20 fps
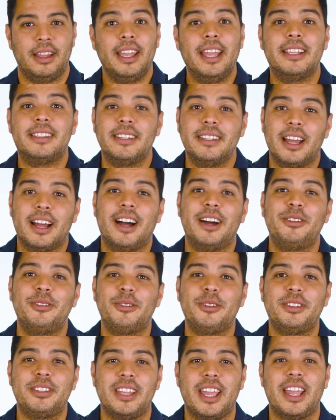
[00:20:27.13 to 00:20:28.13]
It's an
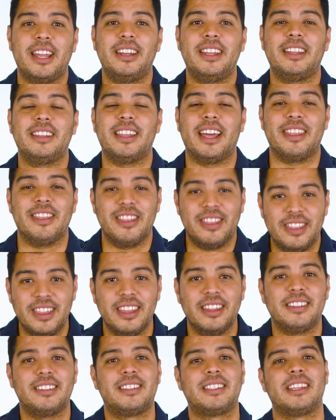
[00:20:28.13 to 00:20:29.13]
understanding that
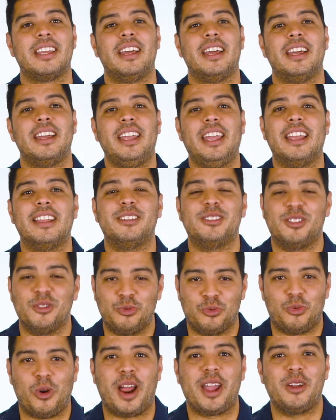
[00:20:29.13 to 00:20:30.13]
this is the
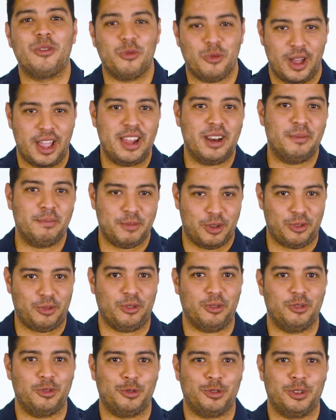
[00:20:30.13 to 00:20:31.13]
right way to
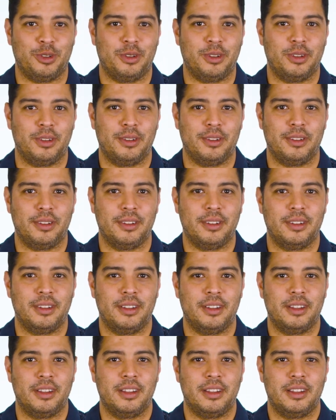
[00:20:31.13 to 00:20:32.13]
move.
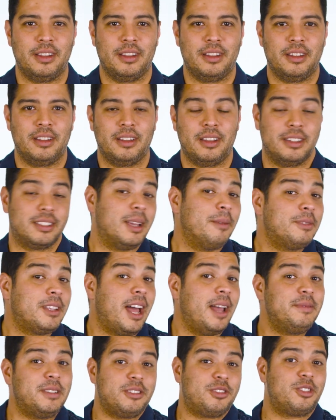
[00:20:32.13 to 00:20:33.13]

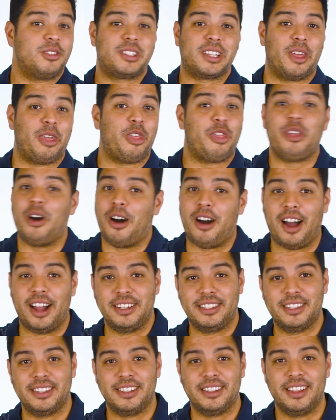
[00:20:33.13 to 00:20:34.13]
Sometimes it's just a
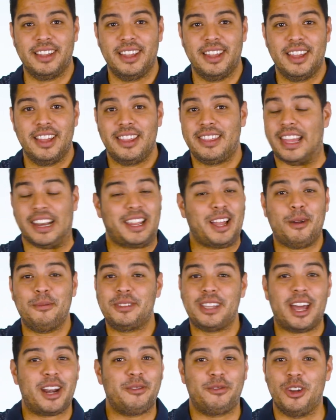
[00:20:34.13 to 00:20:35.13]
thought that
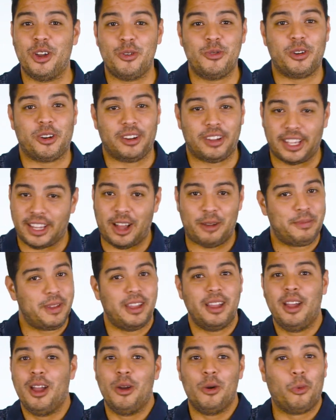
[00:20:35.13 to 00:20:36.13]
comes out of nowhere. Like I'll
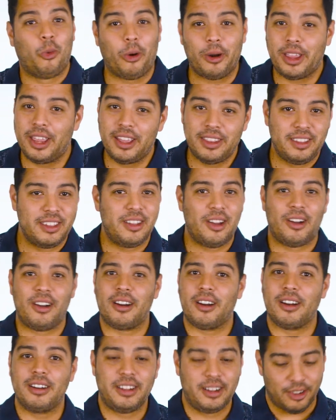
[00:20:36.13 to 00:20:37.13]
be working in the
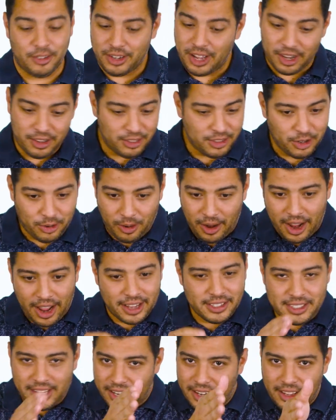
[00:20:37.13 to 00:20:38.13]
yard, you know, cutting the
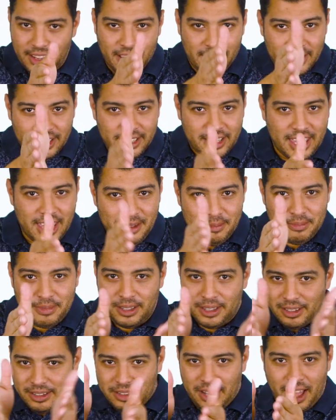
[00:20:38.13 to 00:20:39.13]
grass, gotta keep
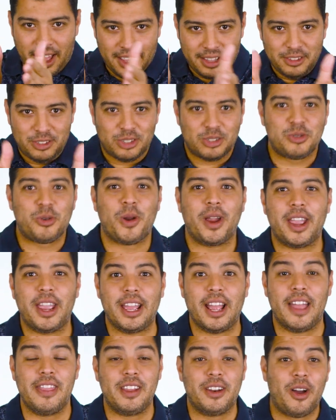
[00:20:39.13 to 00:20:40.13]
lines
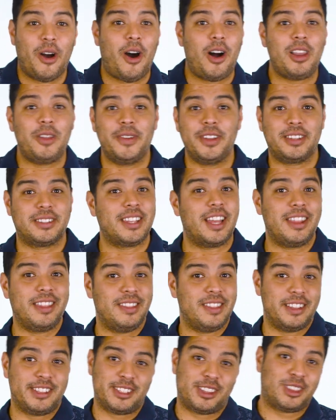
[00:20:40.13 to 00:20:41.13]
straight, and then all of a
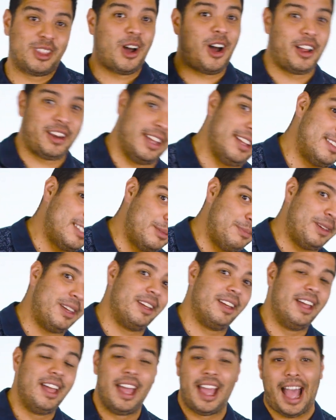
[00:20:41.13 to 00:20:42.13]
sudden this thought hits
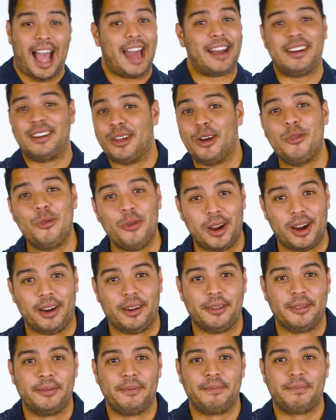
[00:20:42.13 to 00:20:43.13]
me out of
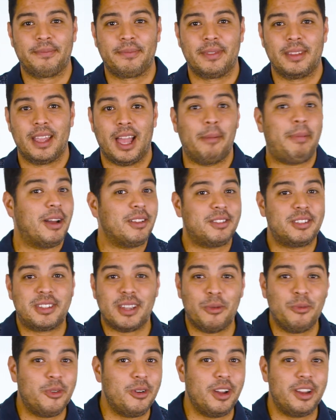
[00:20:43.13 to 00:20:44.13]
nowhere. about
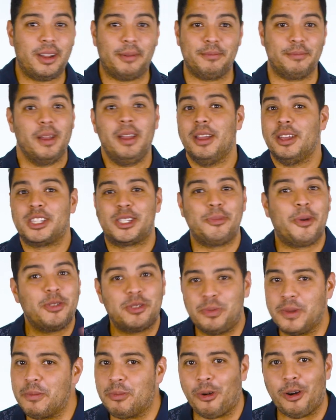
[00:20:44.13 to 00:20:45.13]
someone I'm
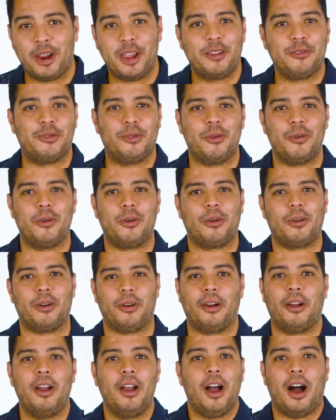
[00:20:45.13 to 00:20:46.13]
supposed to be praying for,
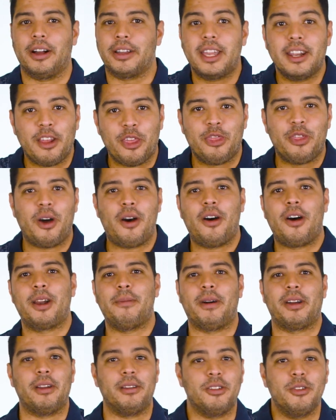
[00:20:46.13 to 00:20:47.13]
or I'll get a thought
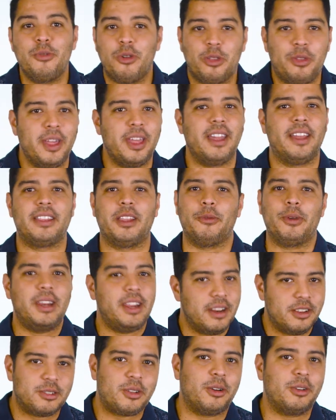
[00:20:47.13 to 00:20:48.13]
about a new thing that we
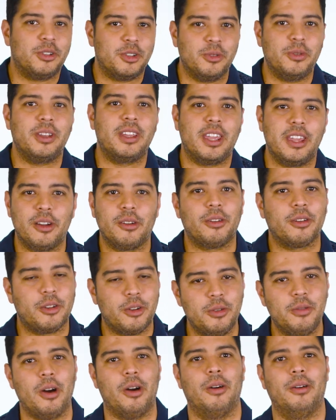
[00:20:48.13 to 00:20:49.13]
need to start doing here at
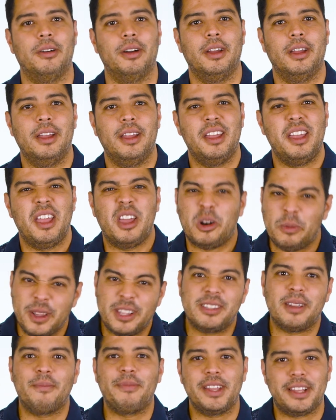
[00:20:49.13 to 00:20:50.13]
Akuo. It'll be
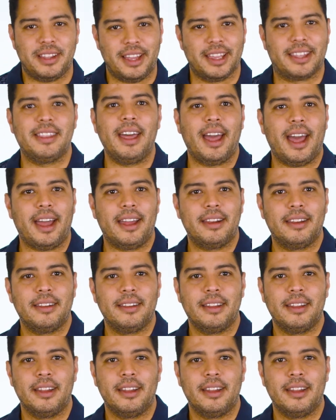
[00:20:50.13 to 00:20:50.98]
something like that.